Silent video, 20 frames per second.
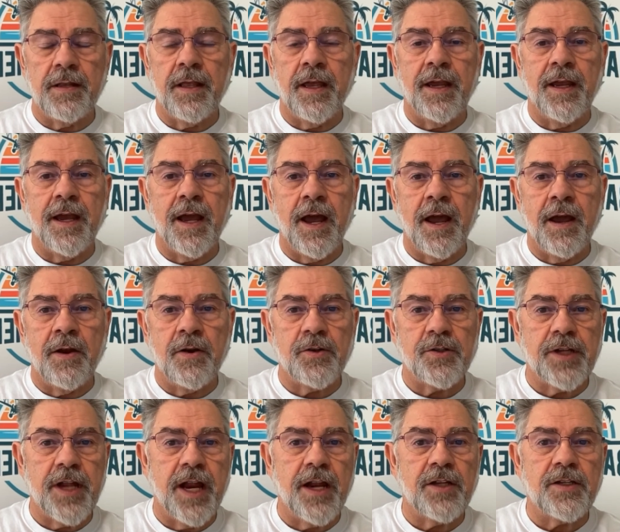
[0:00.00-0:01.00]

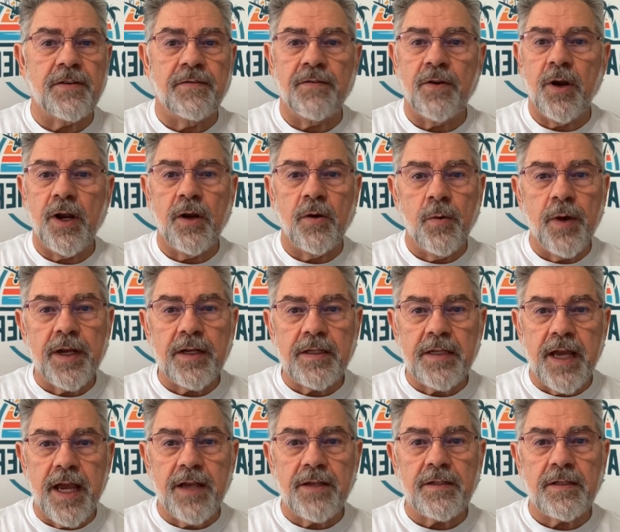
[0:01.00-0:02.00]
understand it's a very quick
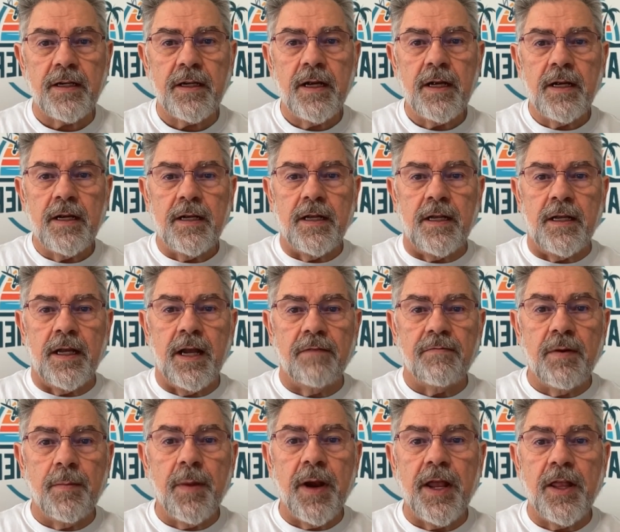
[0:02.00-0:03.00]
test.
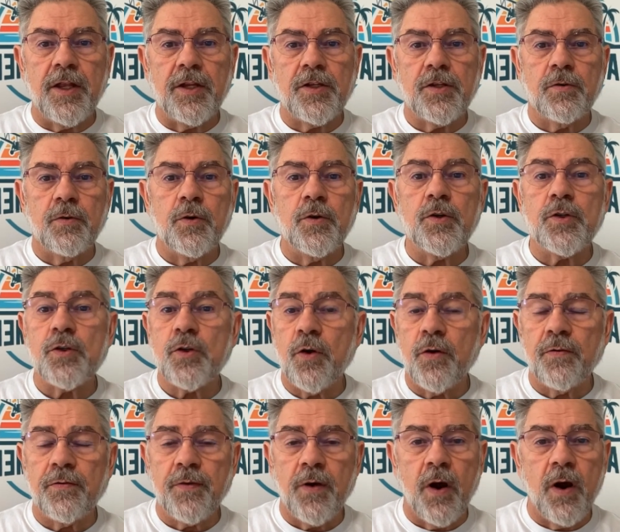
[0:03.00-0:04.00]
Everybody that's cruised so
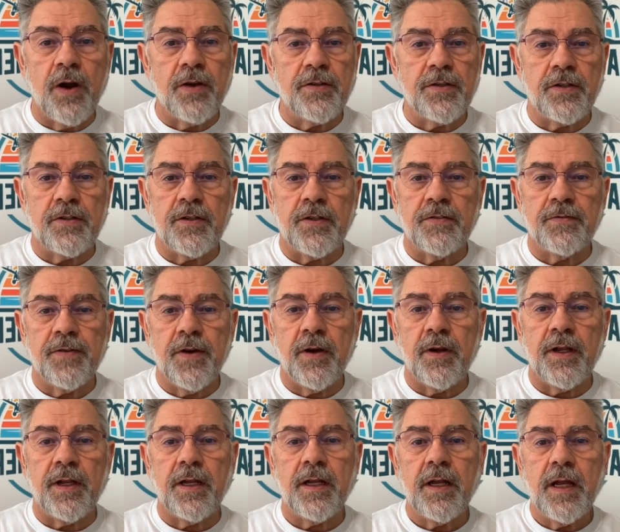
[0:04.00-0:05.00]
far says it's
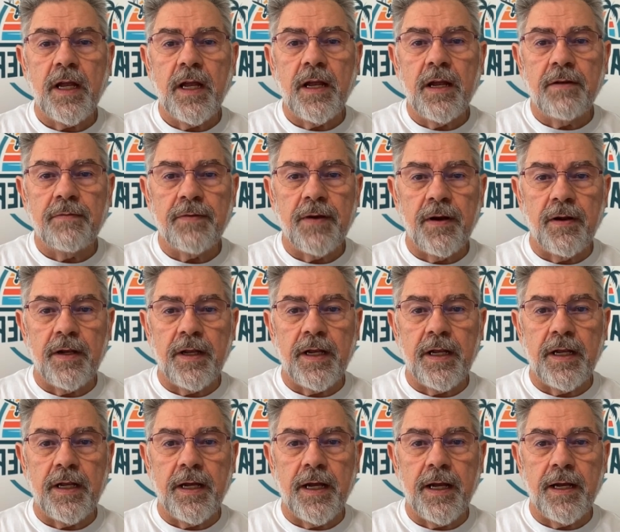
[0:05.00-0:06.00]
fairly
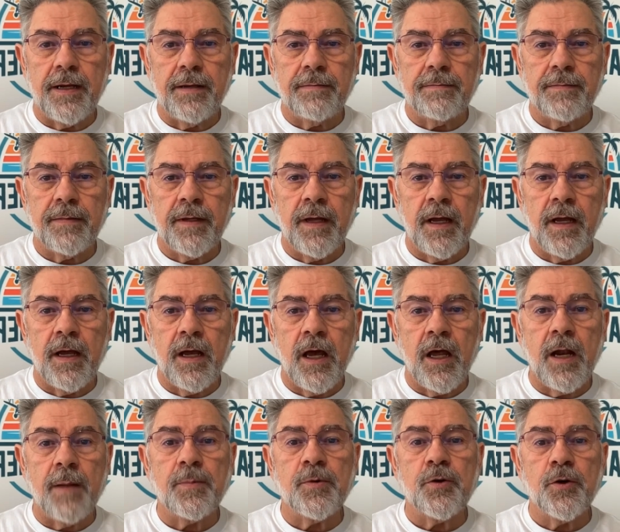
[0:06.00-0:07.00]

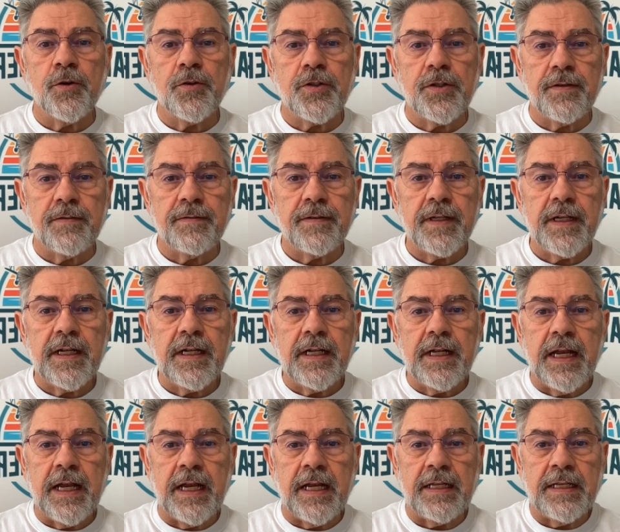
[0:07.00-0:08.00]
unobtrusive,
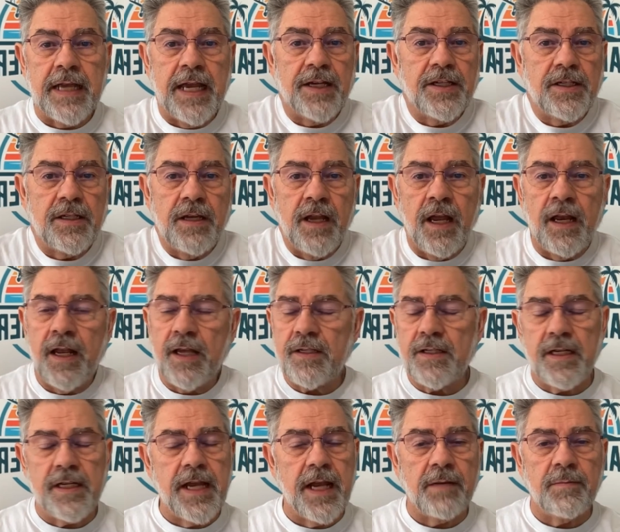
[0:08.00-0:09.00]
and it
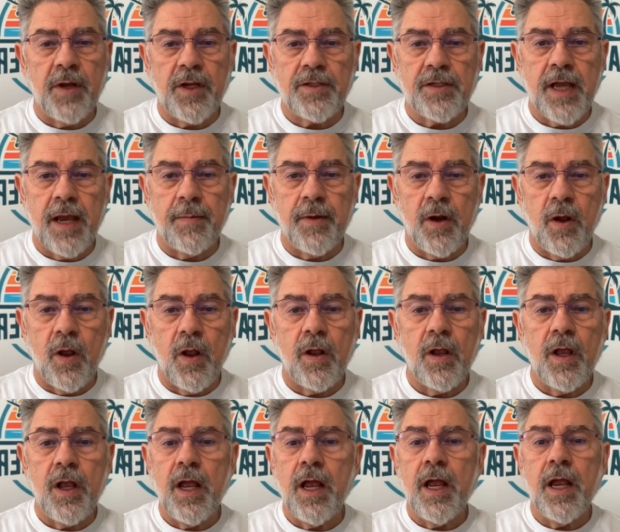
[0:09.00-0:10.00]
doesn't take much time at
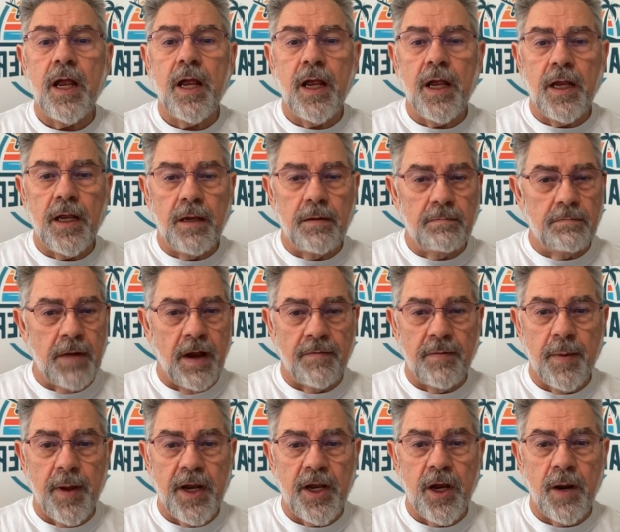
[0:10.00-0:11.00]
all.
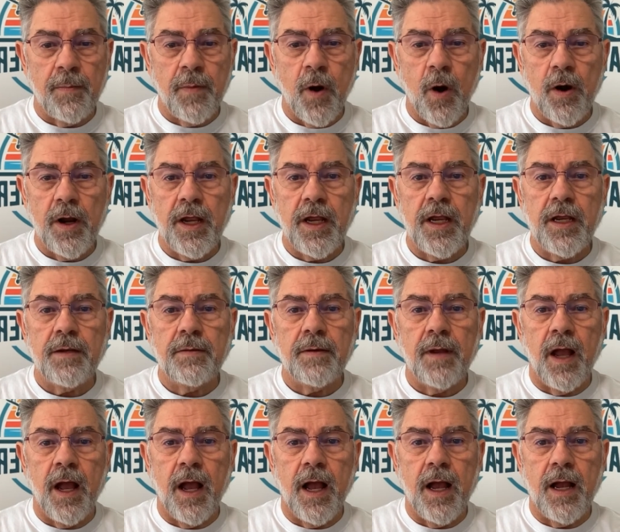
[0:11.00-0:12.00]
Everybody in your party
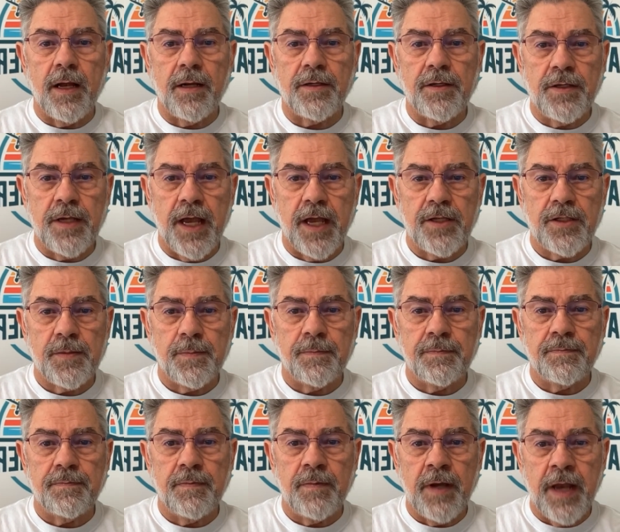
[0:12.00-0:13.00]
tests
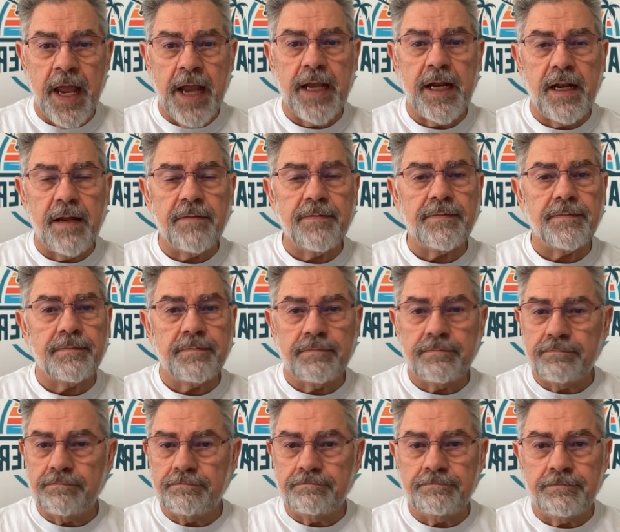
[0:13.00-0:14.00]
negative,
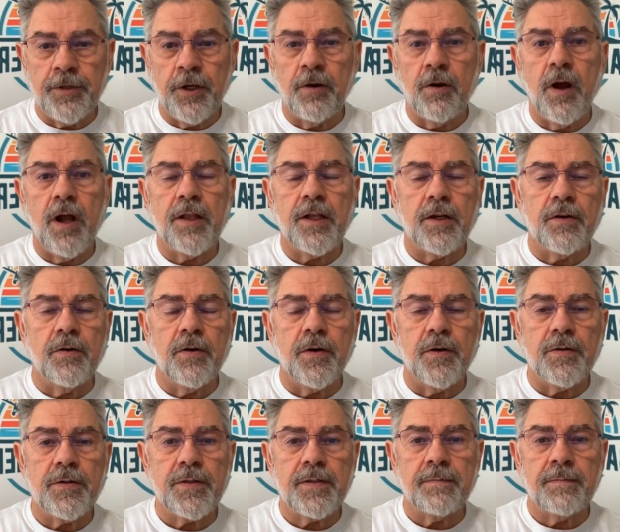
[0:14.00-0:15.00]
you're on the
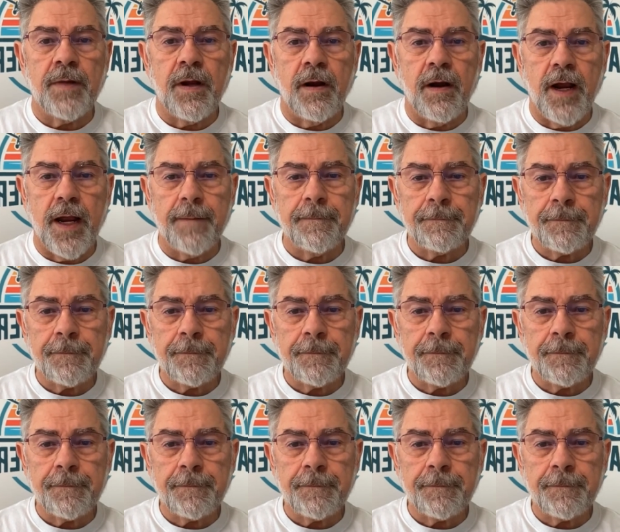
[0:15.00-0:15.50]
cruise. All right.